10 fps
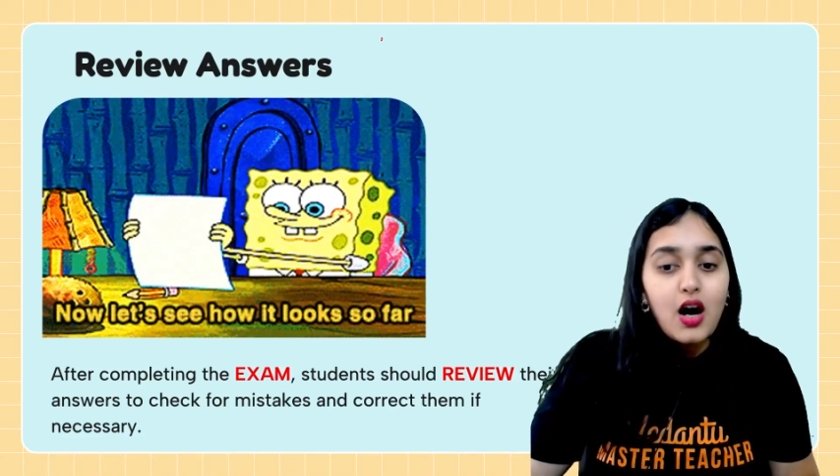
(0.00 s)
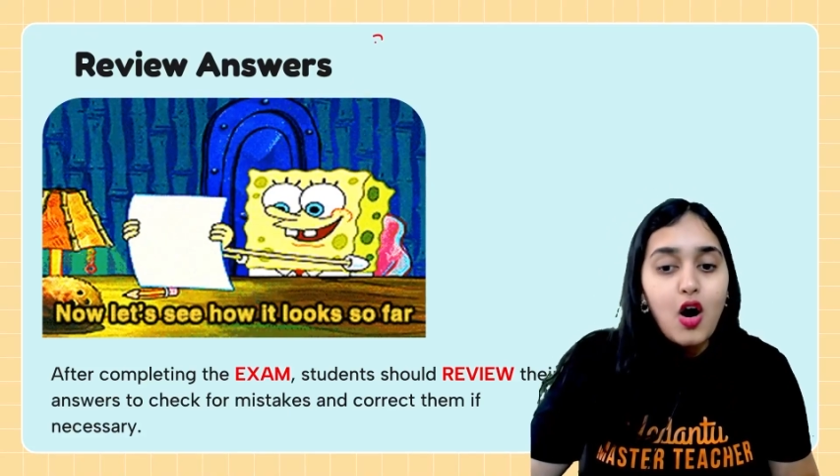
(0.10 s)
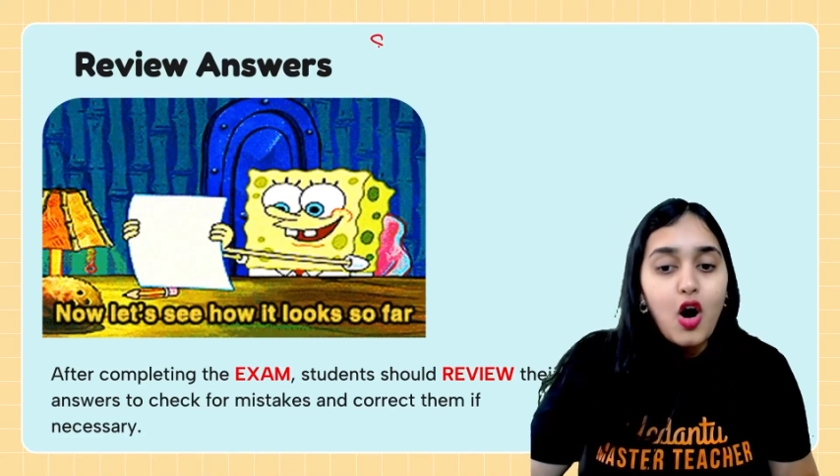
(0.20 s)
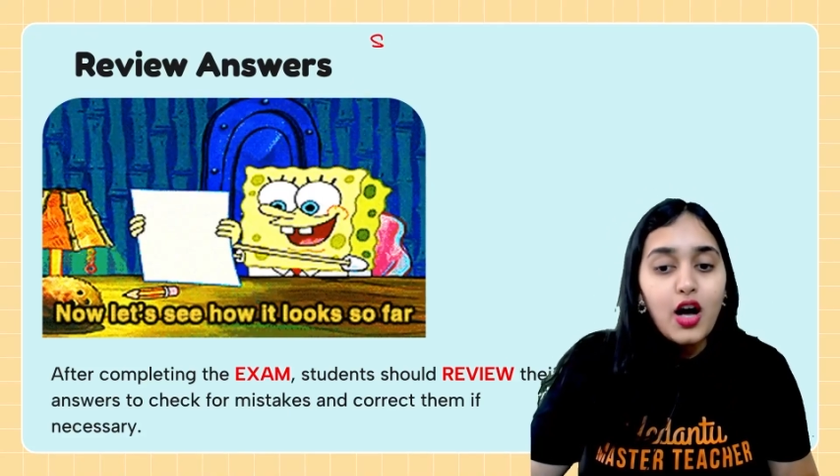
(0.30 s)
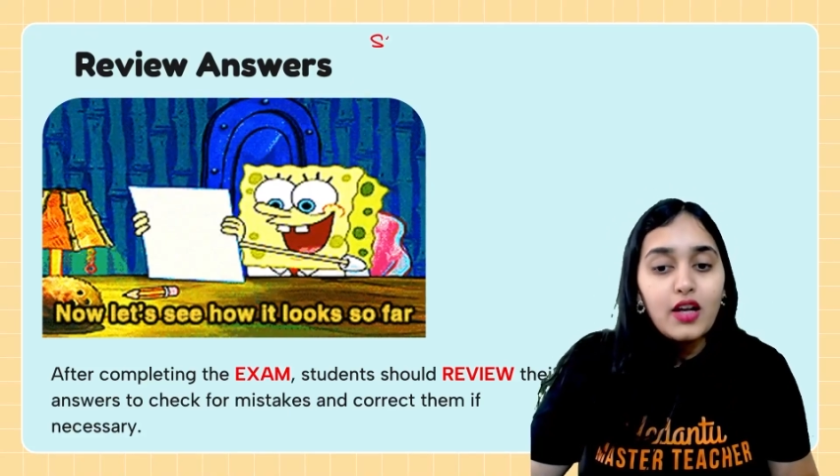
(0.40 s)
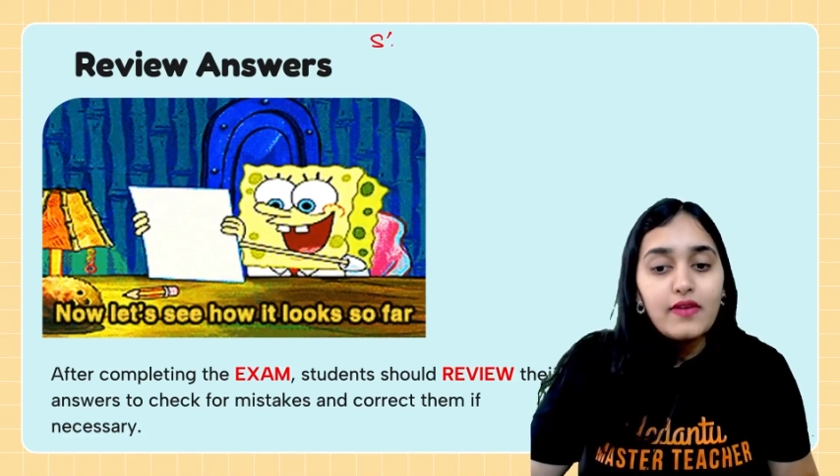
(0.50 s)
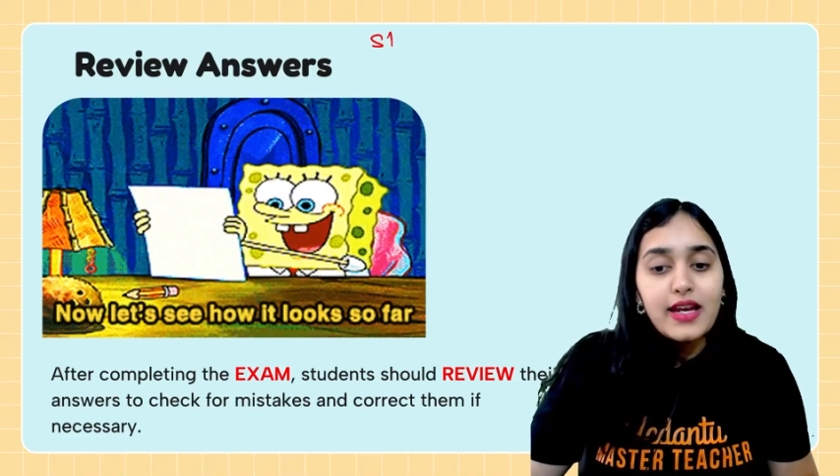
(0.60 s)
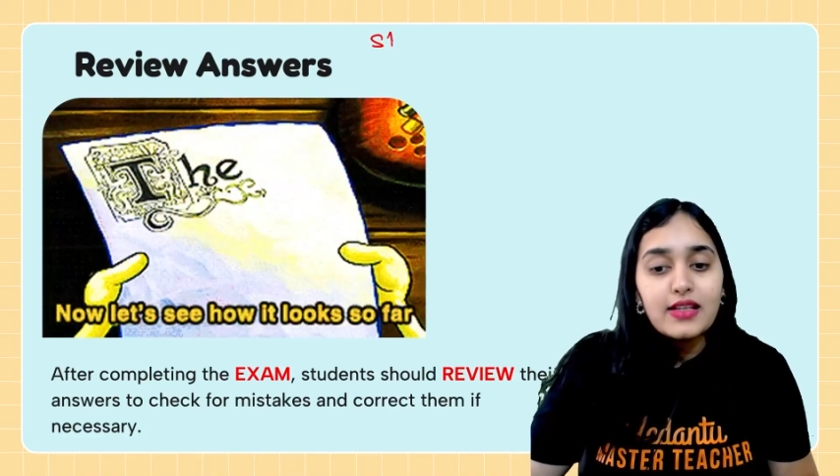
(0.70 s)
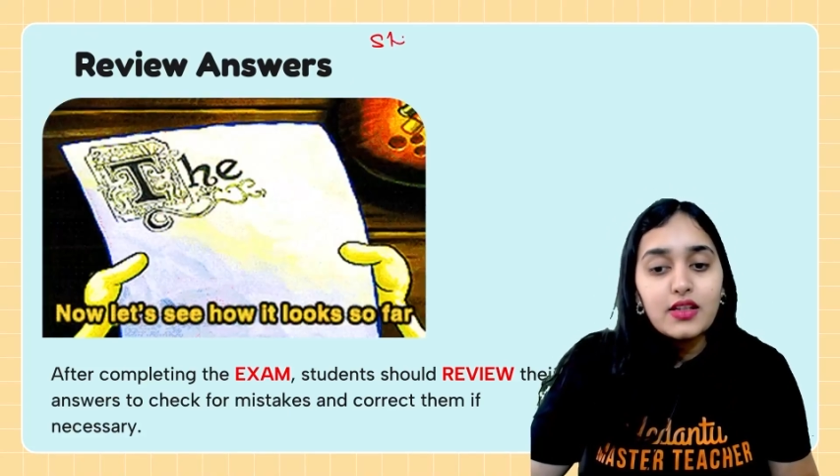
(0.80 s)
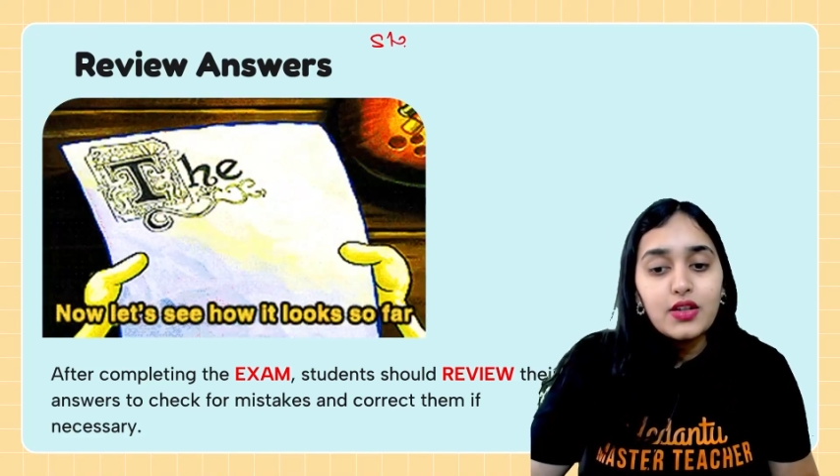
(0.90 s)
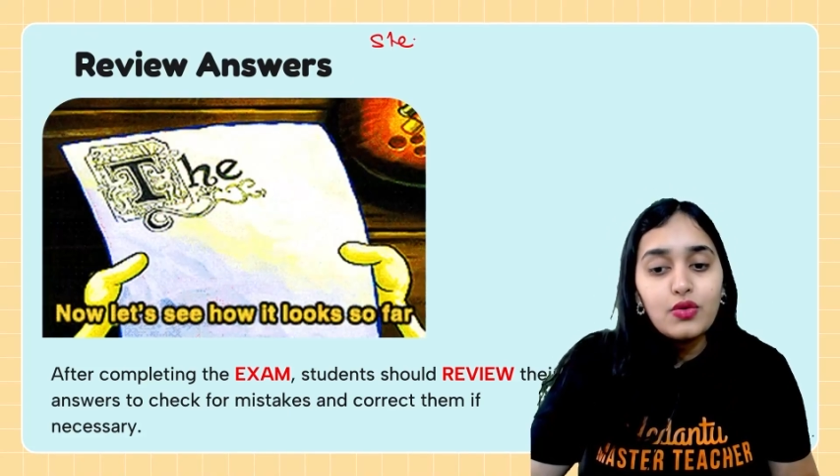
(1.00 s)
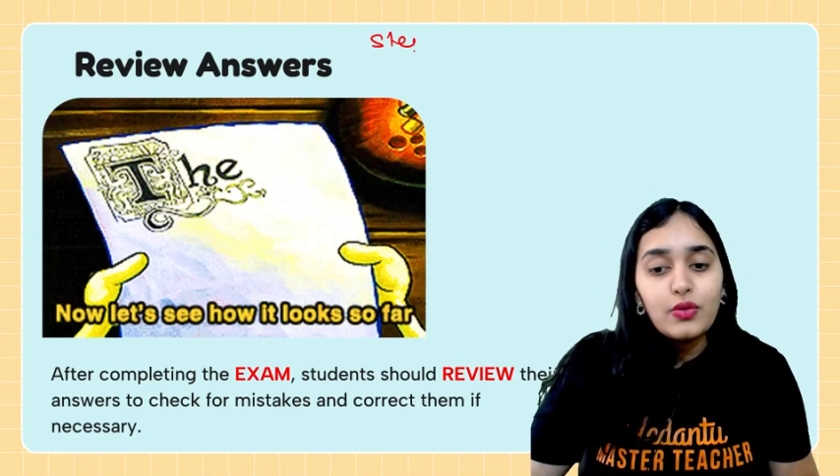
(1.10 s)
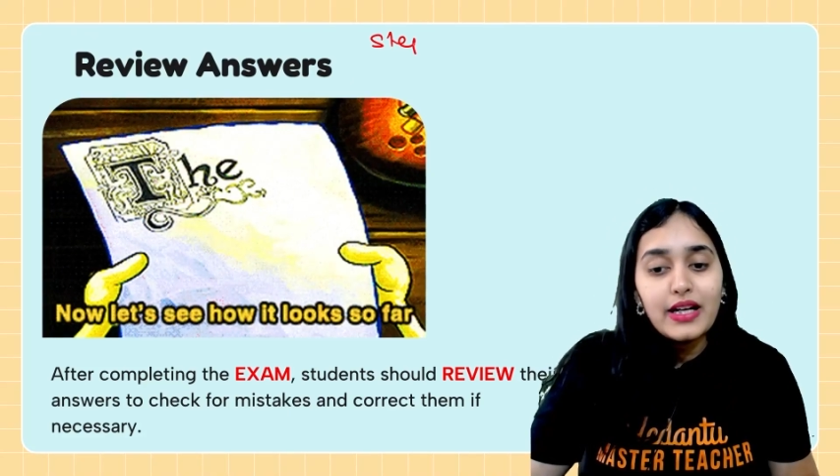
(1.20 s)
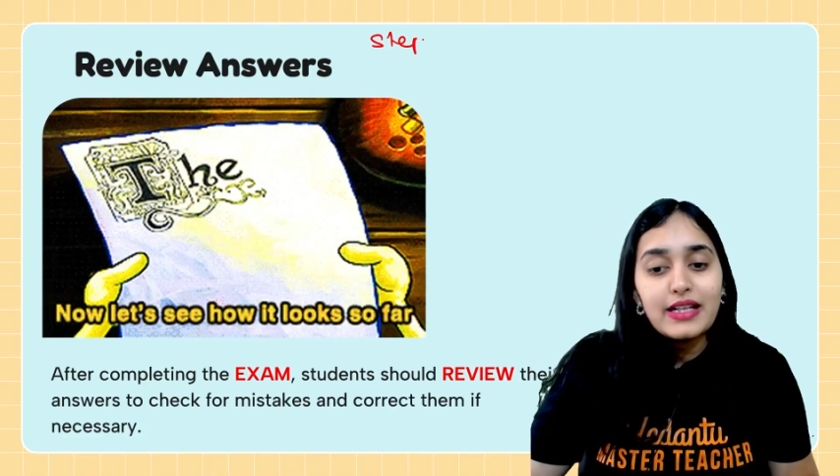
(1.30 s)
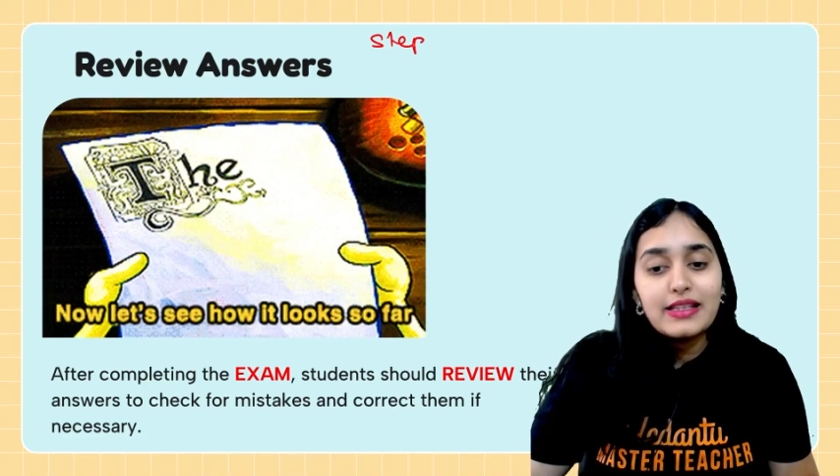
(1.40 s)
always do
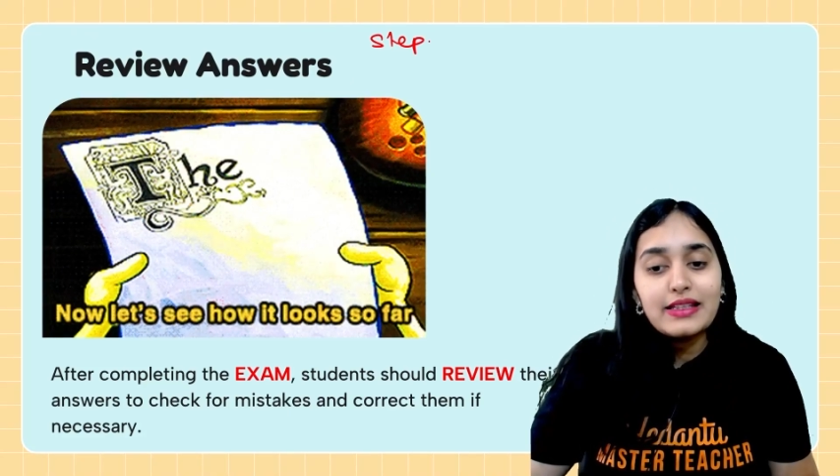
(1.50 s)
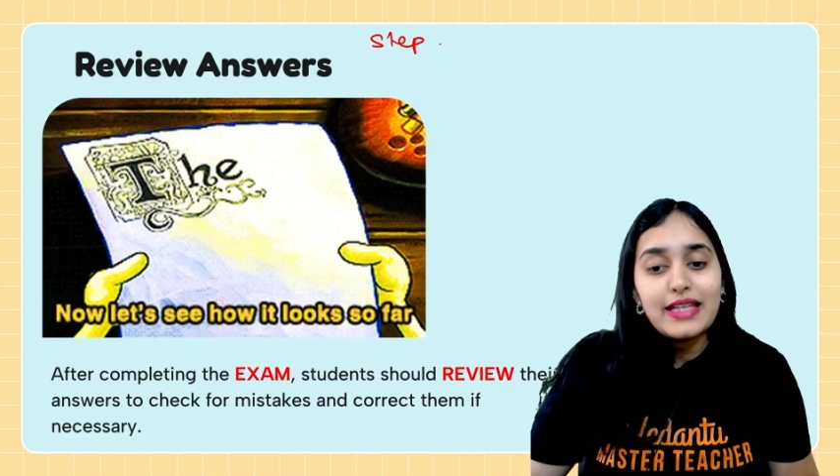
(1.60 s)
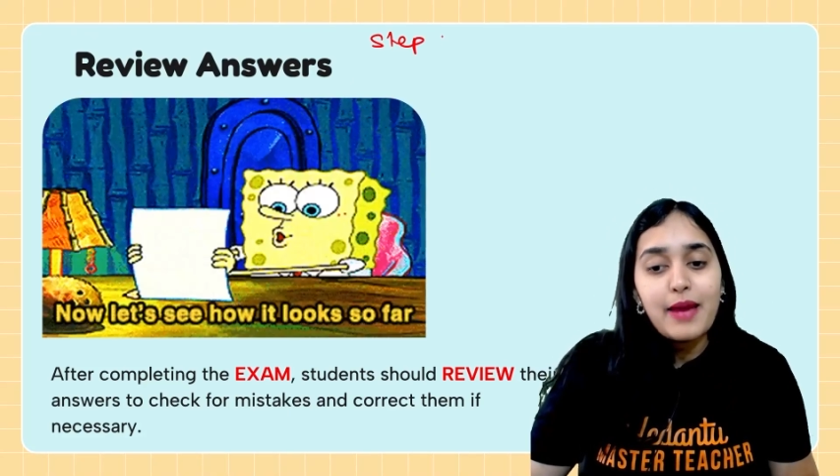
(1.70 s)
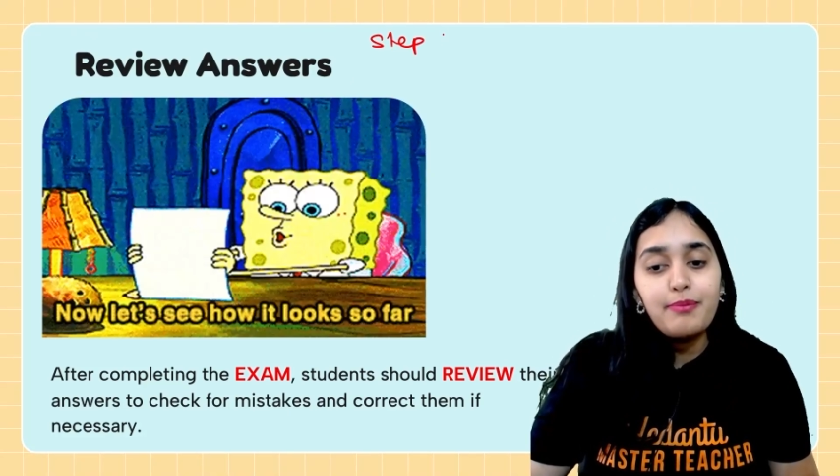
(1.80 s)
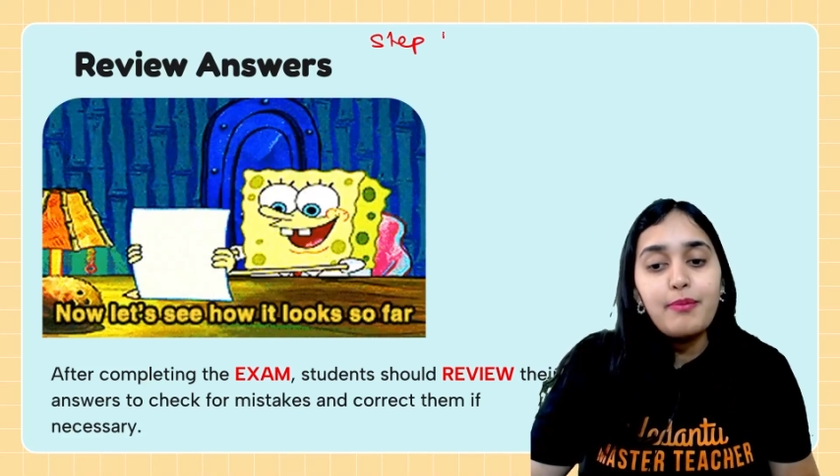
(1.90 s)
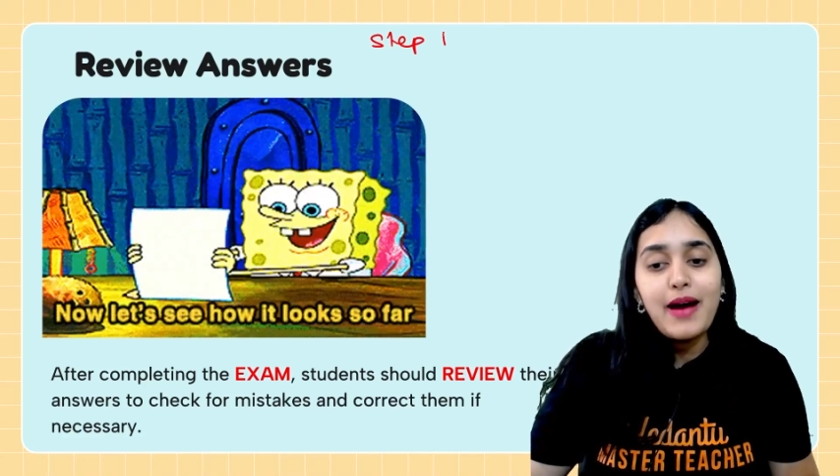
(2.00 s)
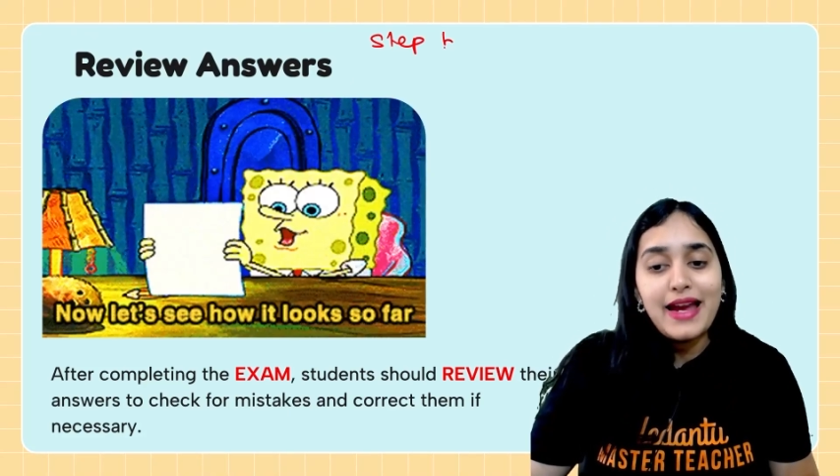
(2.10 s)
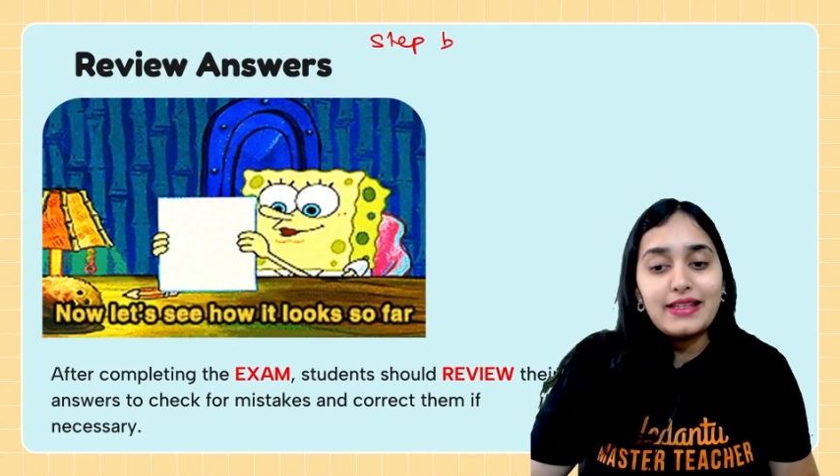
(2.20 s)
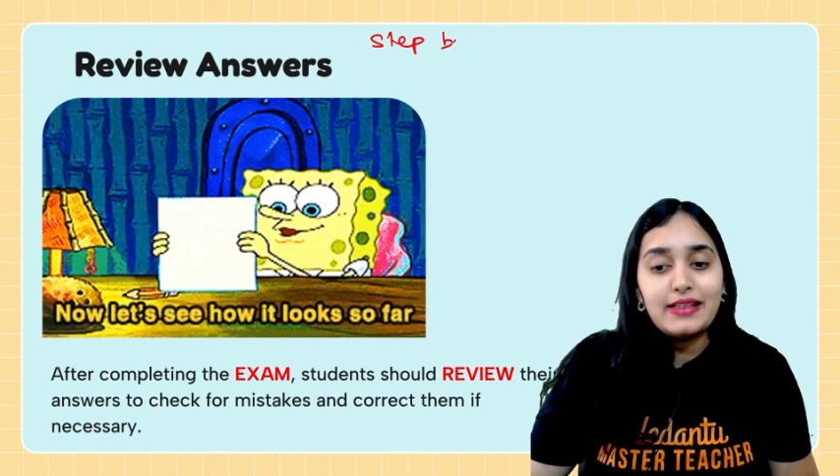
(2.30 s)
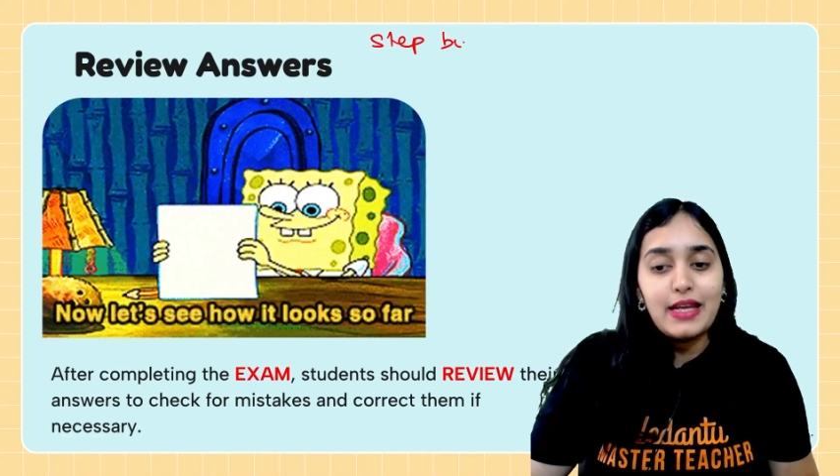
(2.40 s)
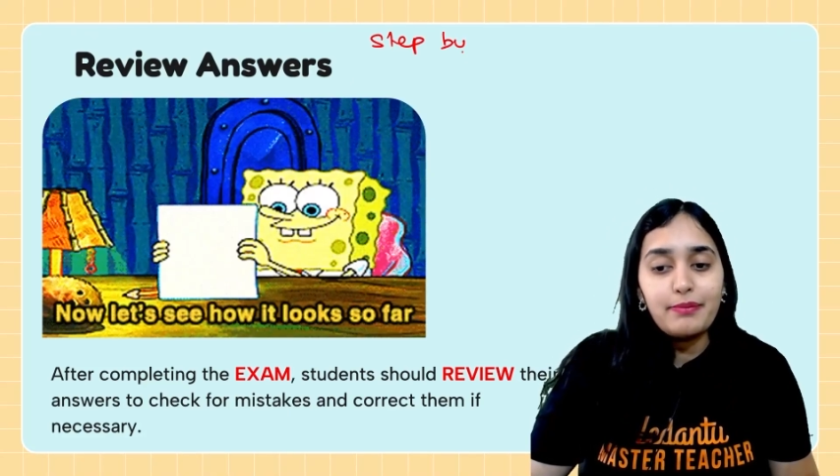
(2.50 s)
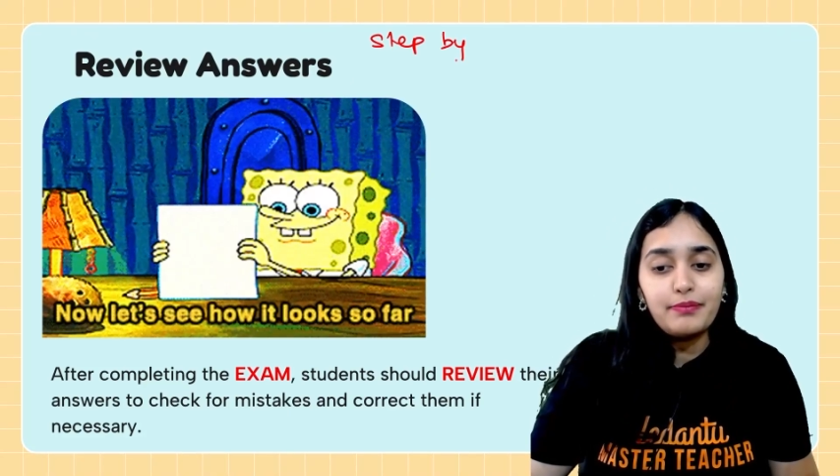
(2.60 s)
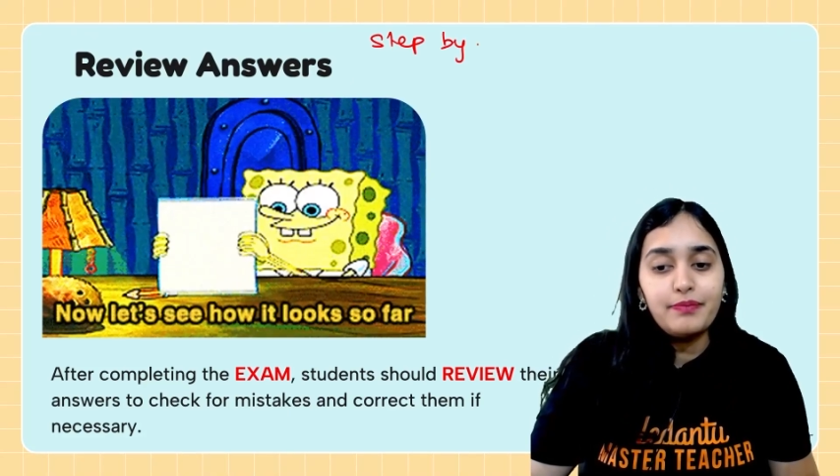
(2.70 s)
it step by step.